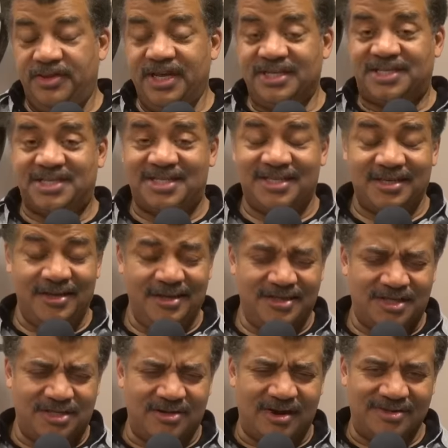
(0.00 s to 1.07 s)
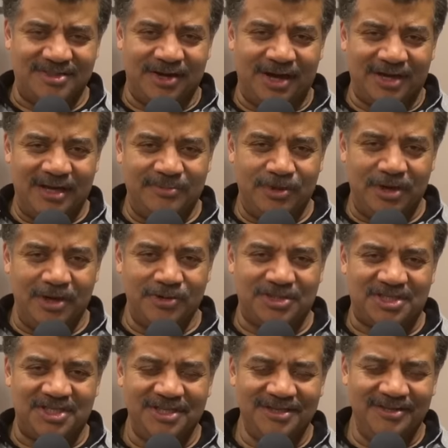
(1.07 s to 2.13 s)
This is Star Talk. I'm your
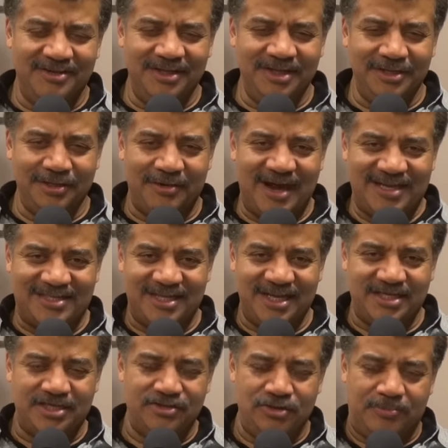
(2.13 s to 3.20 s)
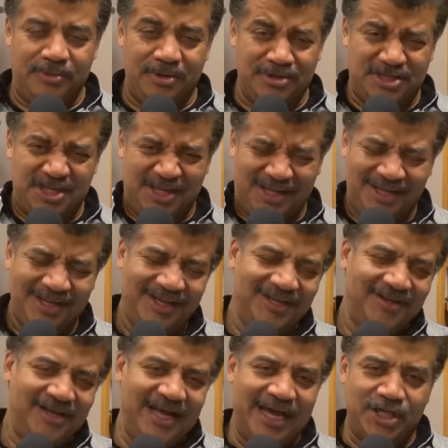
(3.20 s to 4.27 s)
host, Neil deGrasse Tyson, your personal
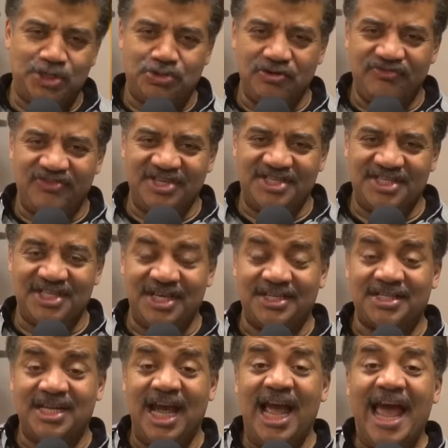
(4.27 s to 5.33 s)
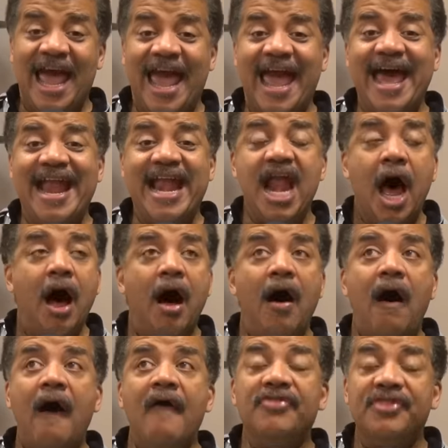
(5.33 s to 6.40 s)
astrophysicist. And
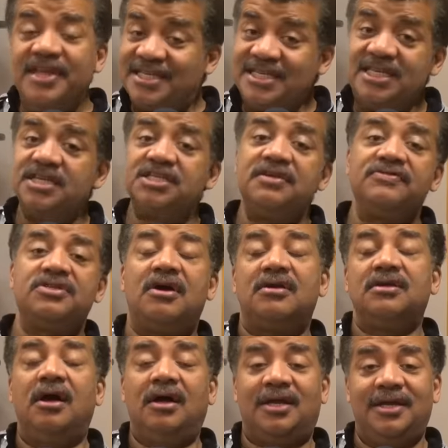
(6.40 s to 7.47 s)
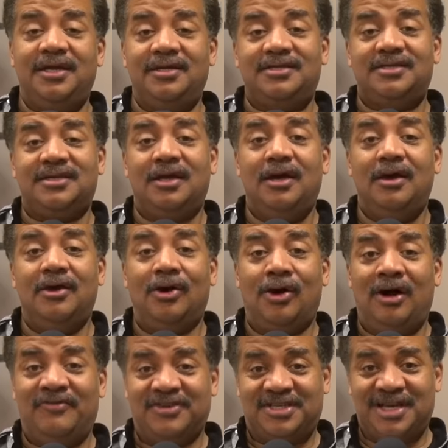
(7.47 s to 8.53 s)
on this edition of Star Talk, it's
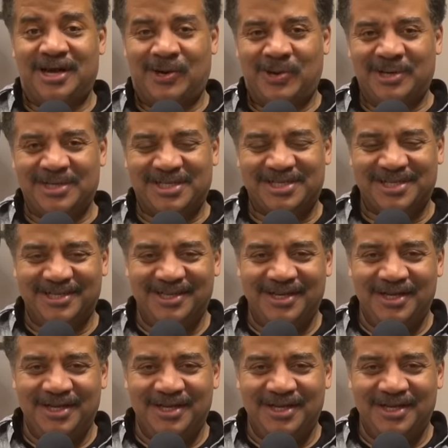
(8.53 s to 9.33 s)
Office Hours,